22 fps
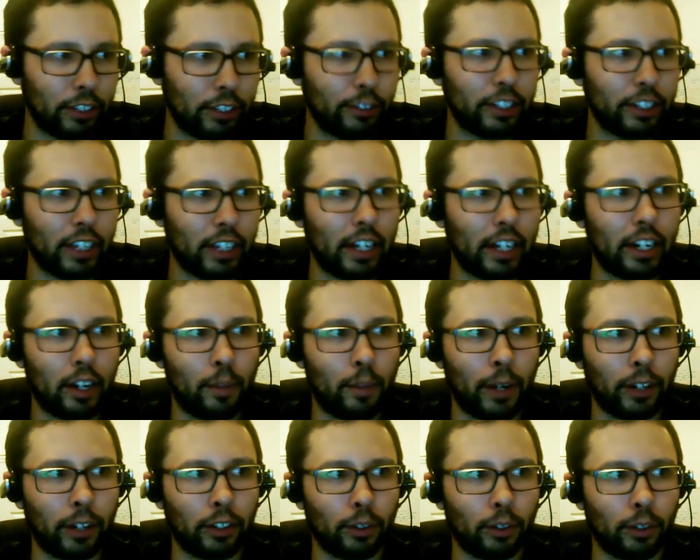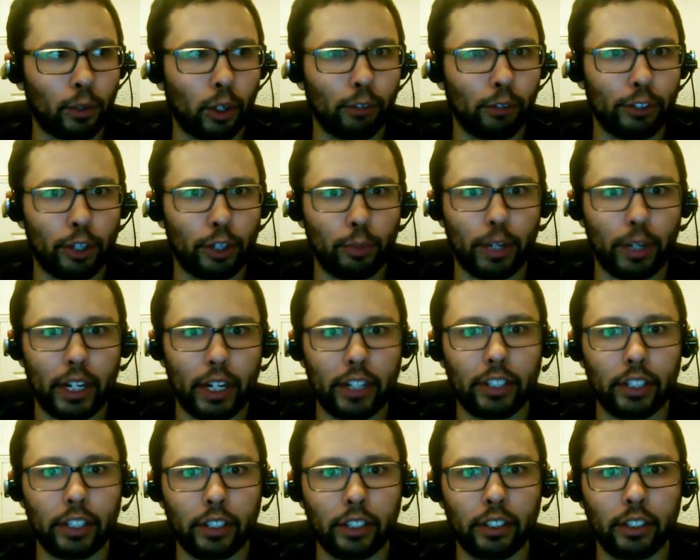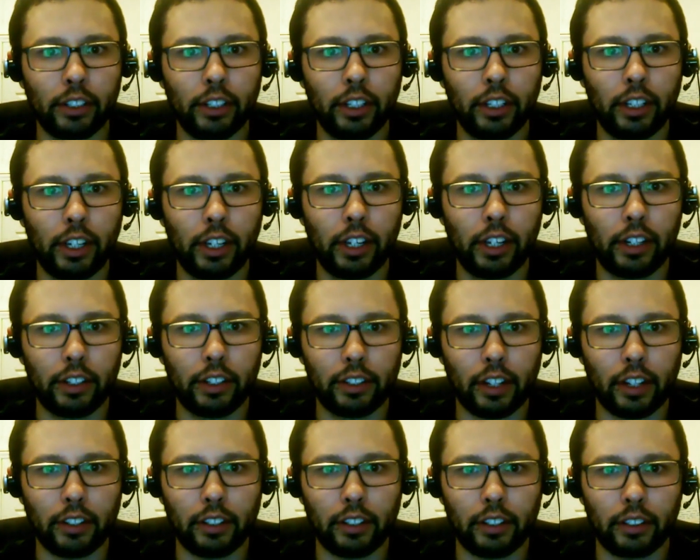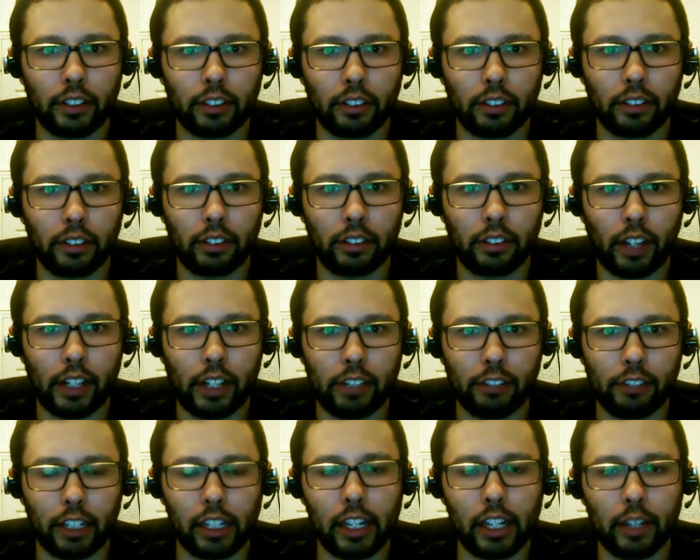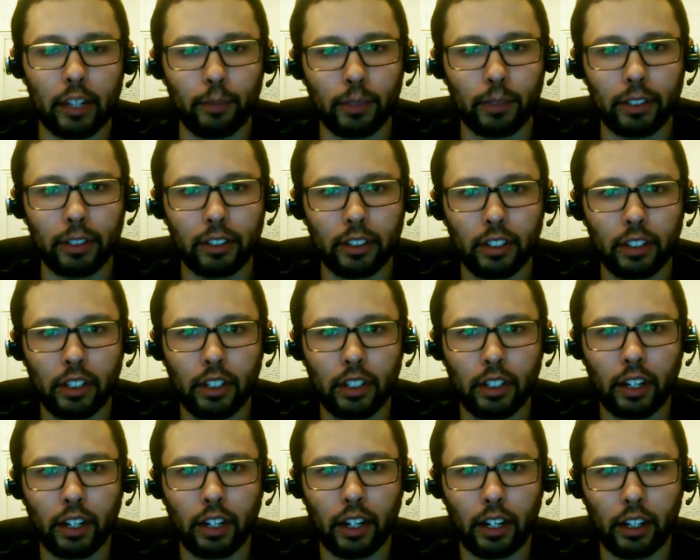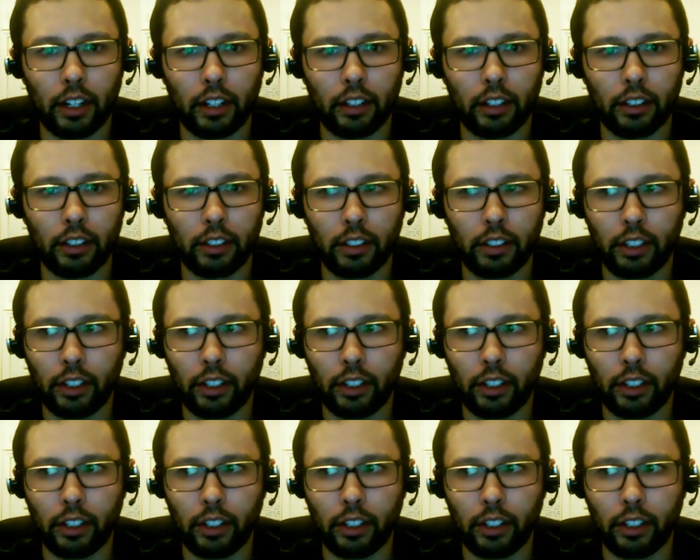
sophisticated about the role of interpretation in assessing scientific claims. Quine